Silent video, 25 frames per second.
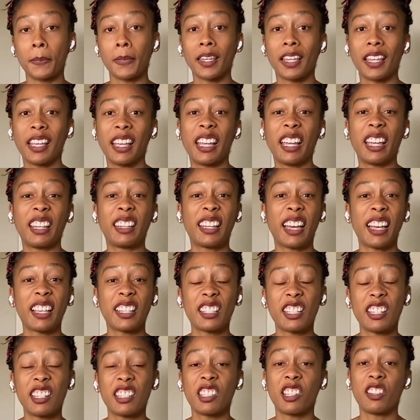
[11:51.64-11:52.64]
and that
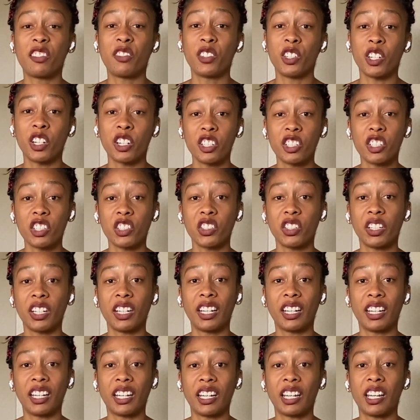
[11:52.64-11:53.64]
sense of
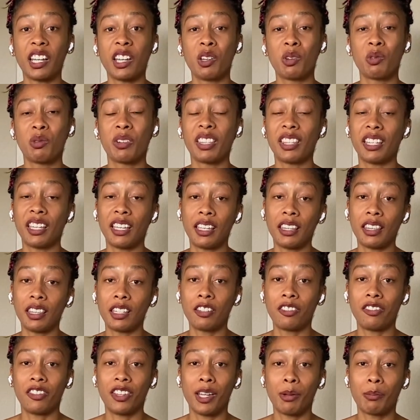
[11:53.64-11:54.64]
nurturing within
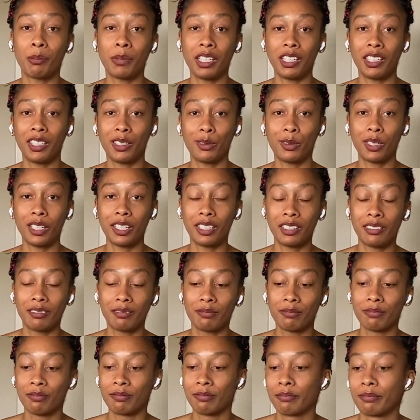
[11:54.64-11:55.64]
the family unit.
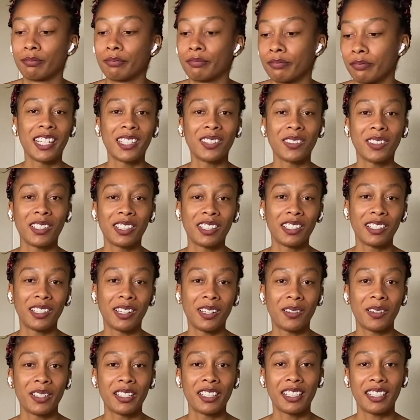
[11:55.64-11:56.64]
Next, we're going to go
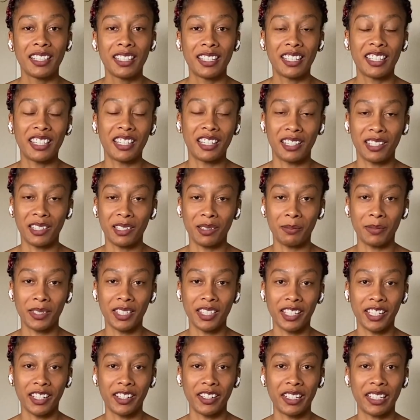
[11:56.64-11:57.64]
into the systems
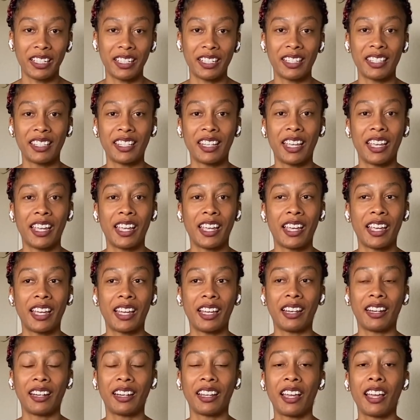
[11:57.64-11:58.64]
theories,
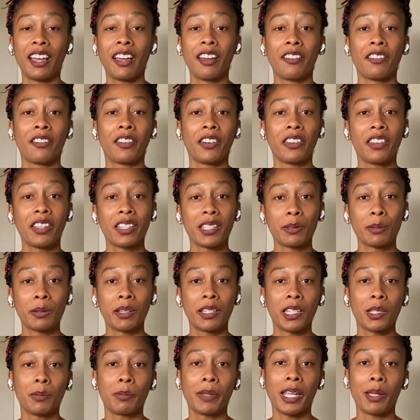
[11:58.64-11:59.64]
and for this one, the
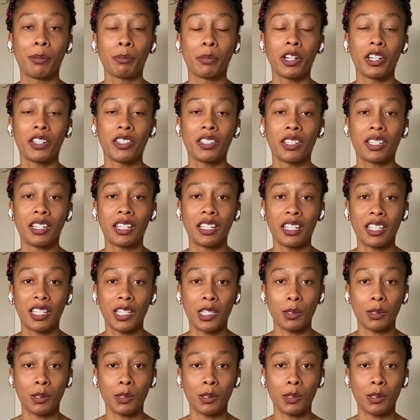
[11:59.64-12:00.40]
main person is